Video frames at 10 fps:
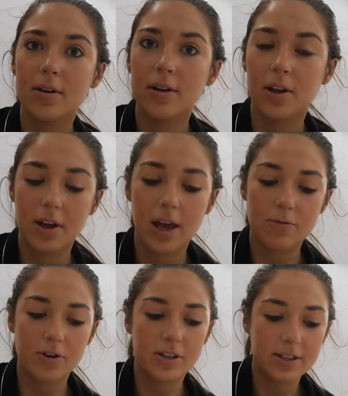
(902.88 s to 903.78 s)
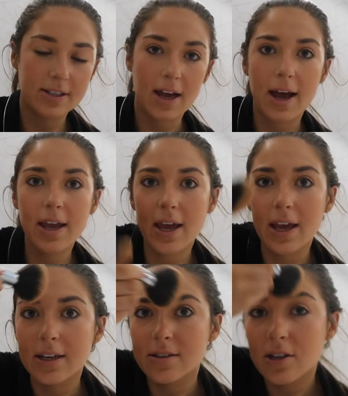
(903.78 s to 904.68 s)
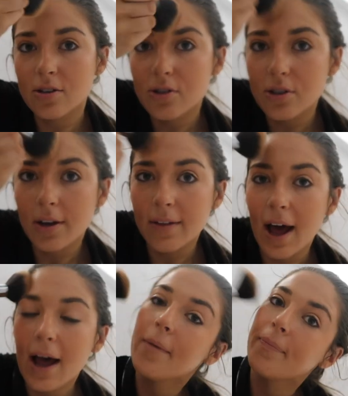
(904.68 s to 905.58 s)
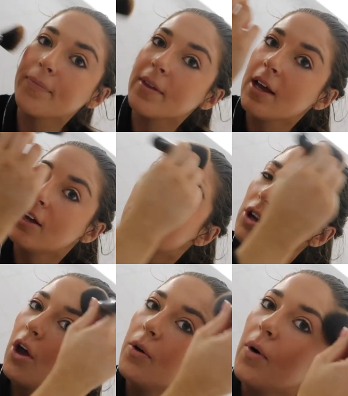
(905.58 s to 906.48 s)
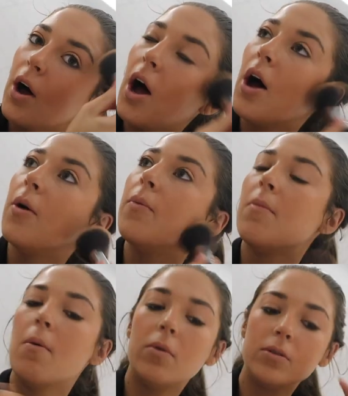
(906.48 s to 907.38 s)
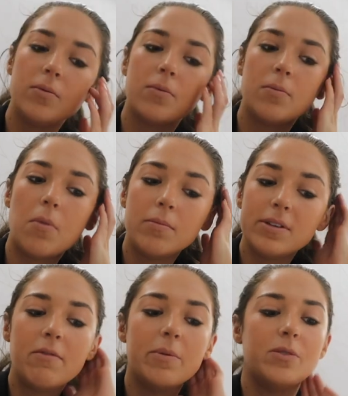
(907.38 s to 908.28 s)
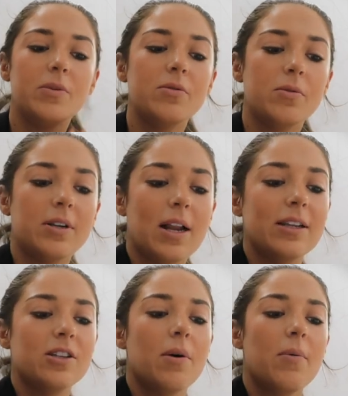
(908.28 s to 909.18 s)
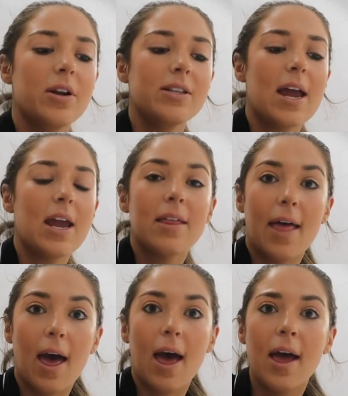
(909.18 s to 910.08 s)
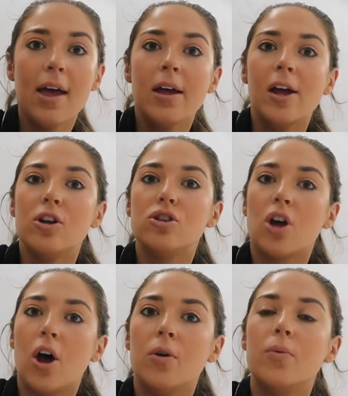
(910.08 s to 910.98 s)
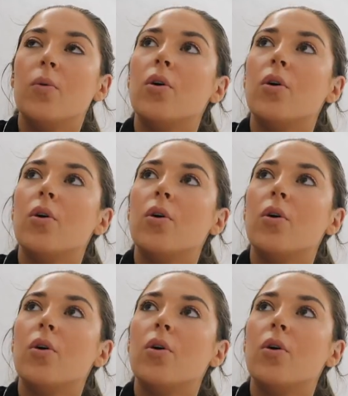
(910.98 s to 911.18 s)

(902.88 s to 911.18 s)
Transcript: like I keep trying to say, is do that. So mum's never been to Winter Wonderland, so I want to take her there. So,